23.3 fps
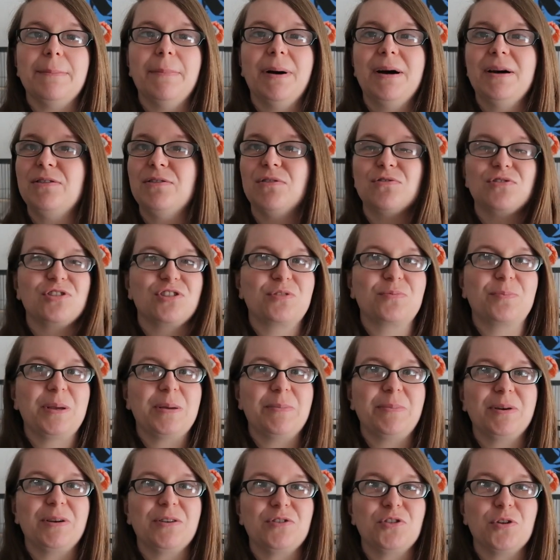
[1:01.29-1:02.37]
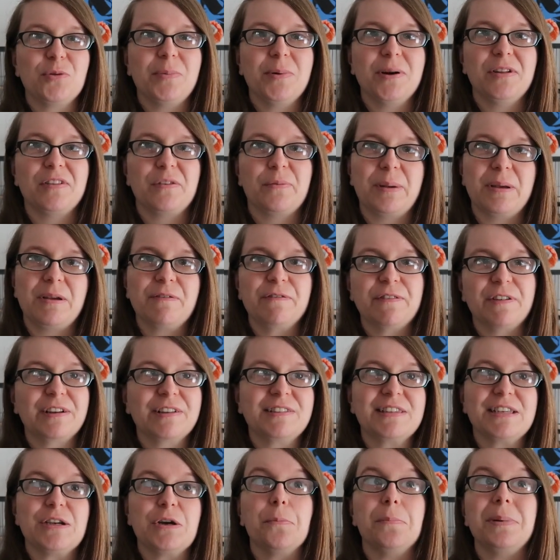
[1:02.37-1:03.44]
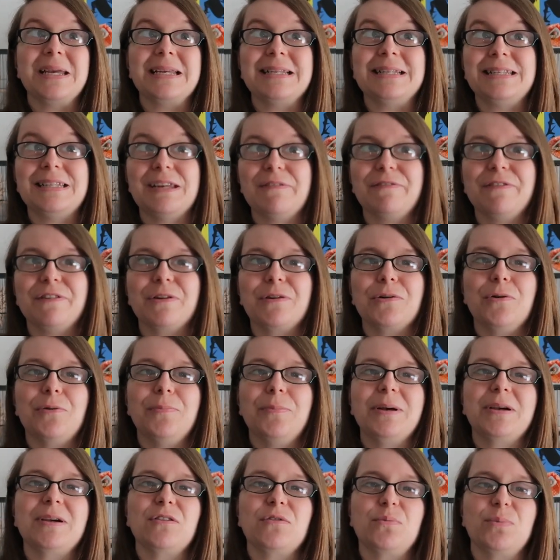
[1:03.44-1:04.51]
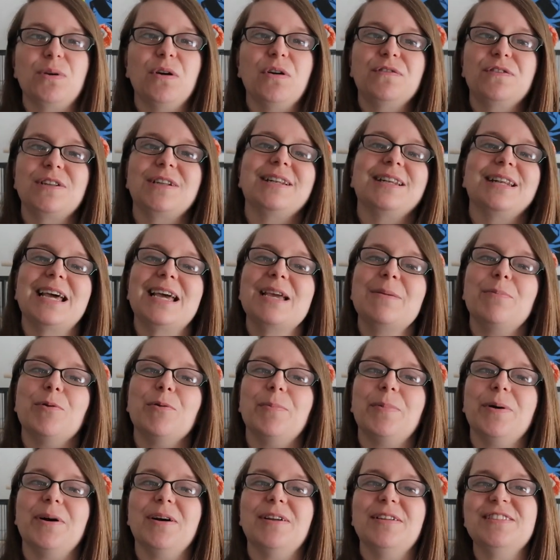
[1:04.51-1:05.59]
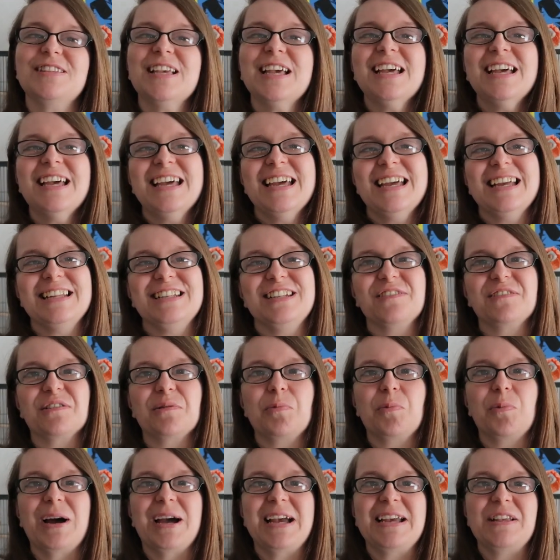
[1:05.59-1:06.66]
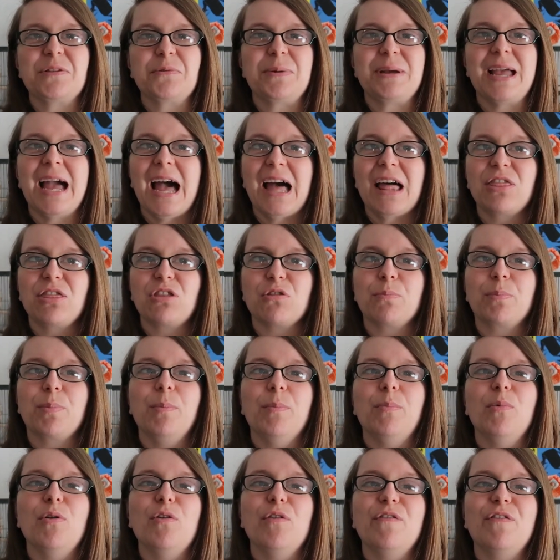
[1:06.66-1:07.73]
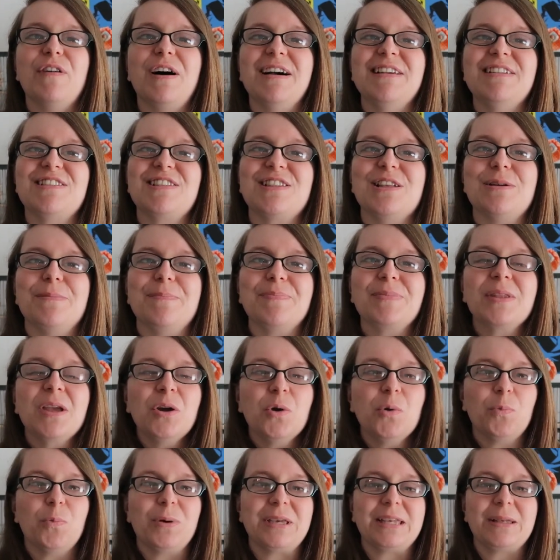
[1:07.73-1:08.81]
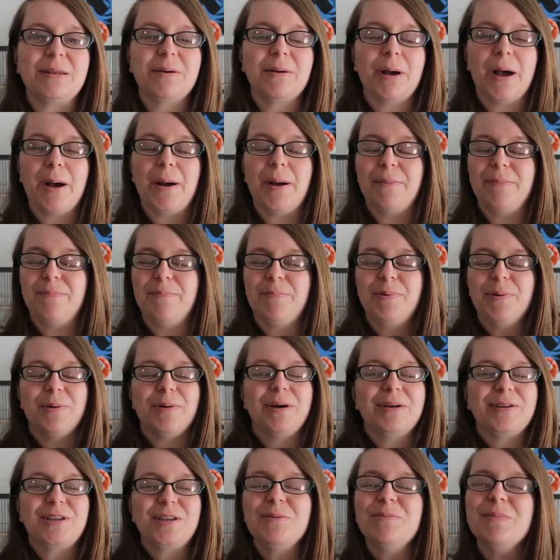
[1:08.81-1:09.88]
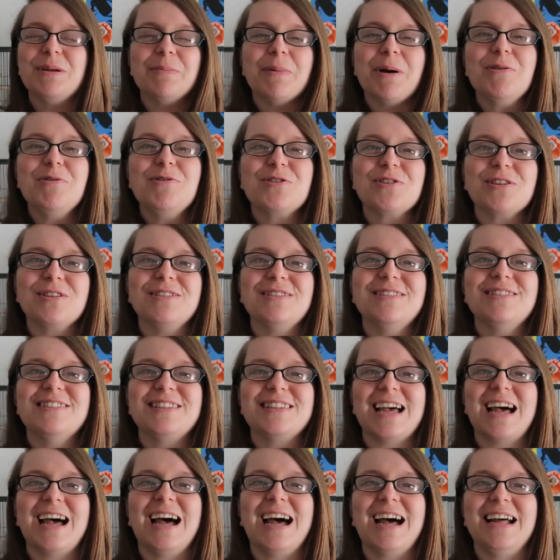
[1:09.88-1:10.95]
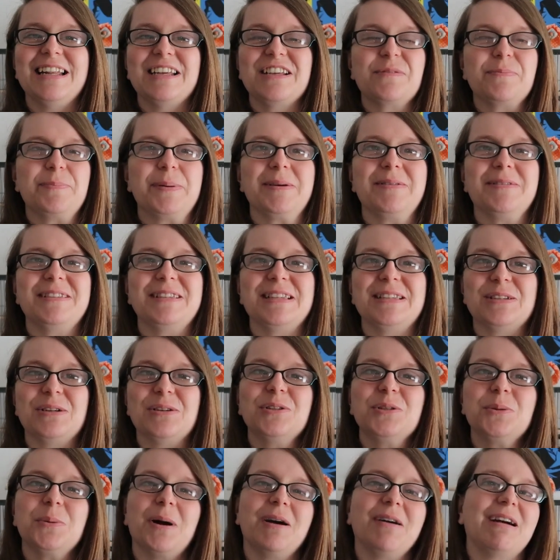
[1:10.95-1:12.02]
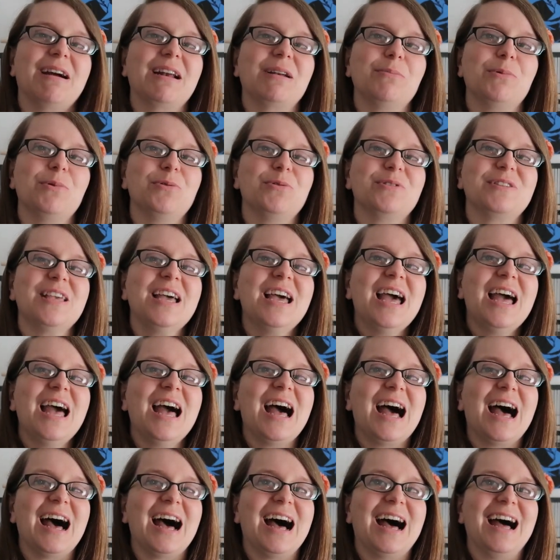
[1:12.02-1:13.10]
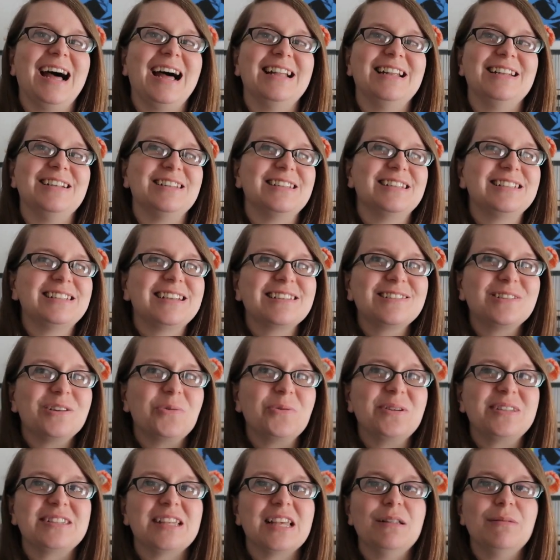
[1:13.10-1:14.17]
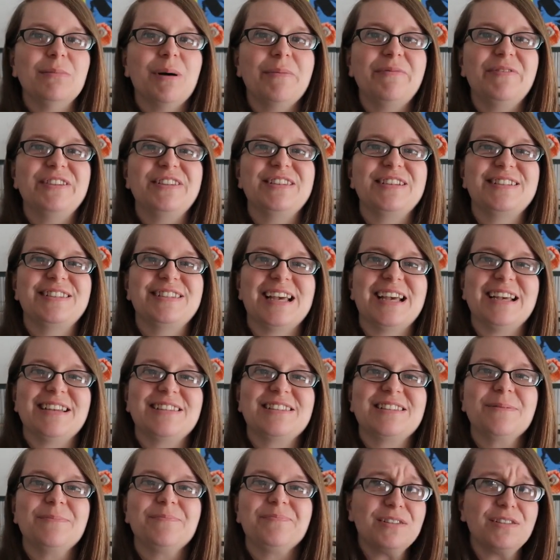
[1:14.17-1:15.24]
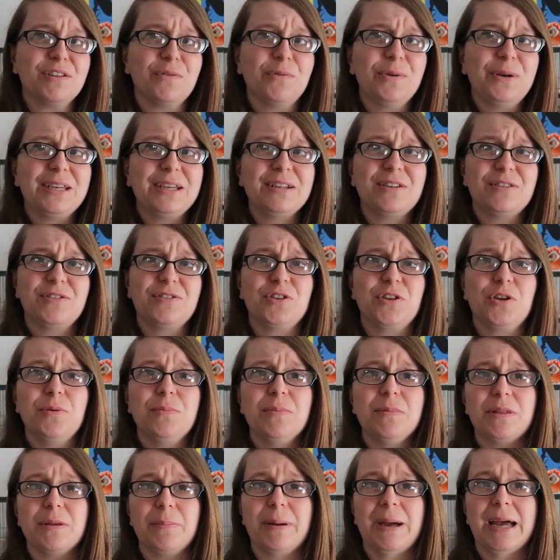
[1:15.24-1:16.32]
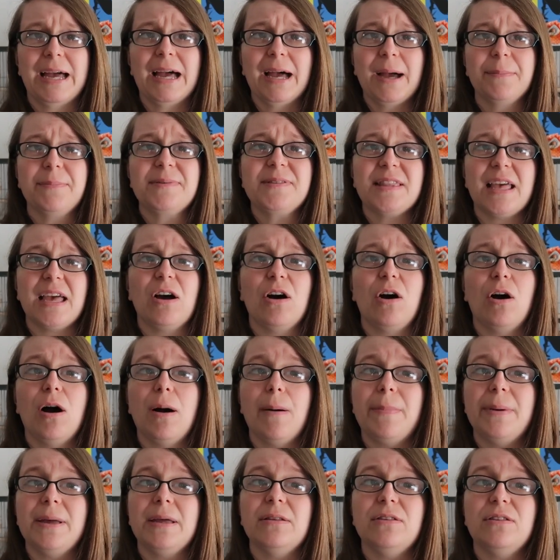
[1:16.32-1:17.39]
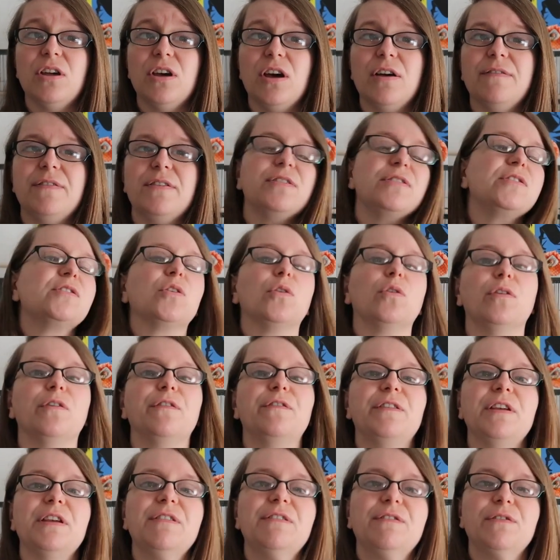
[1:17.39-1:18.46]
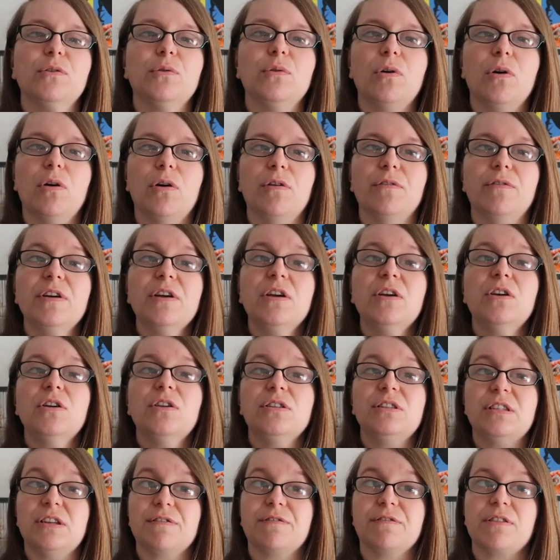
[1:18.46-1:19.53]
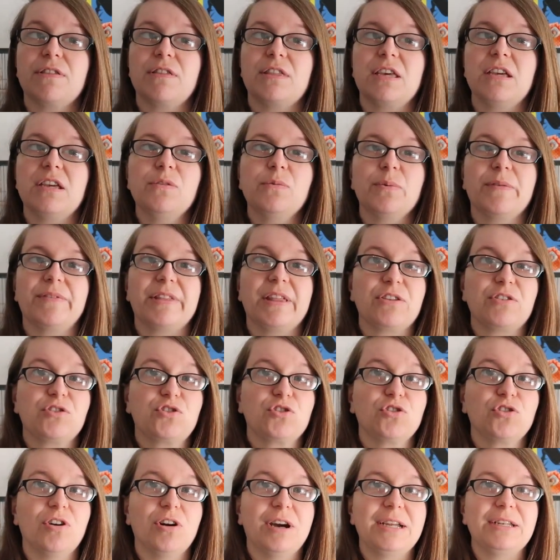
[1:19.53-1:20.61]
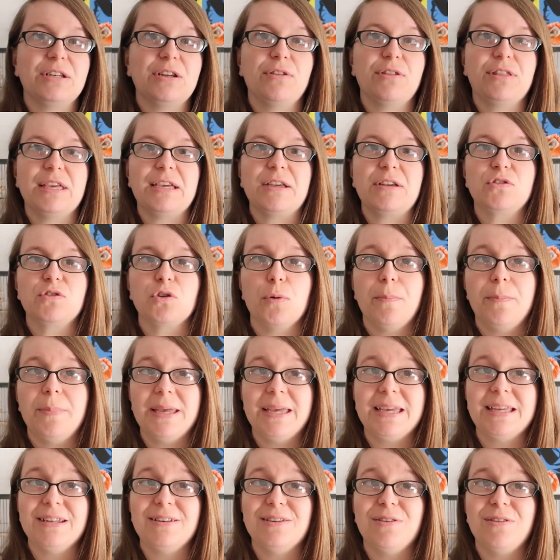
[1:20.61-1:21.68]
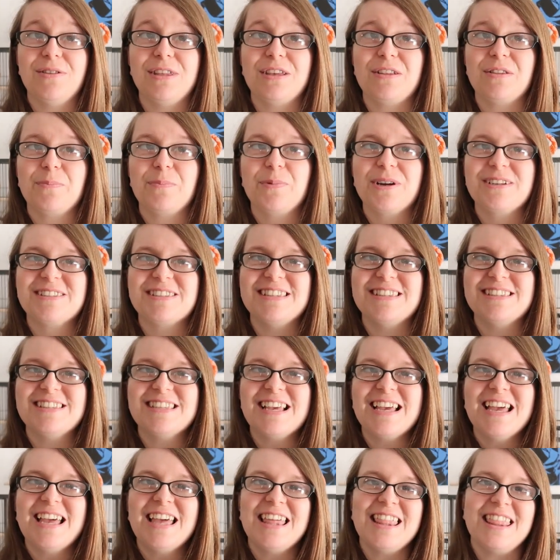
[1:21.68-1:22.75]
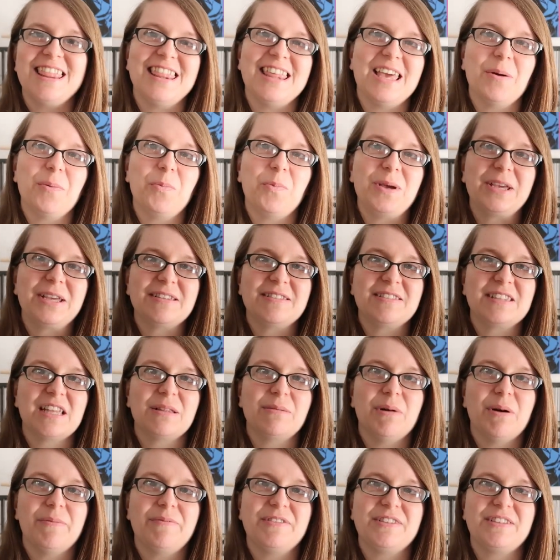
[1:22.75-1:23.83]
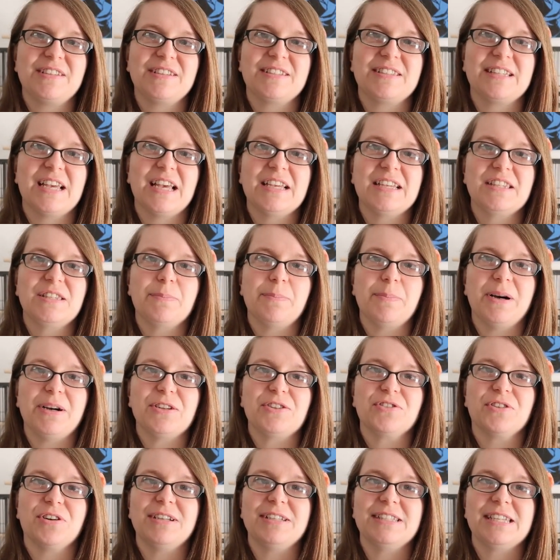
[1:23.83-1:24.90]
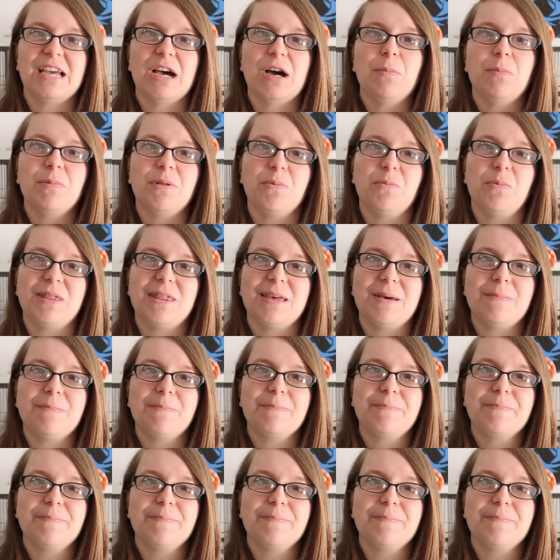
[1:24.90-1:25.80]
It might not just be because your bird's being fussy or being difficult, because we often label birds in different ways. We anthropomorphise them, we put human emotions and experiences onto our animals, and it doesn't always set them up for success. So if we can assume that perhaps they are a bit nervous or fearful of different things, whether that's trying new things or being in new things' presence, then we can set them up for success by trying to help them with it.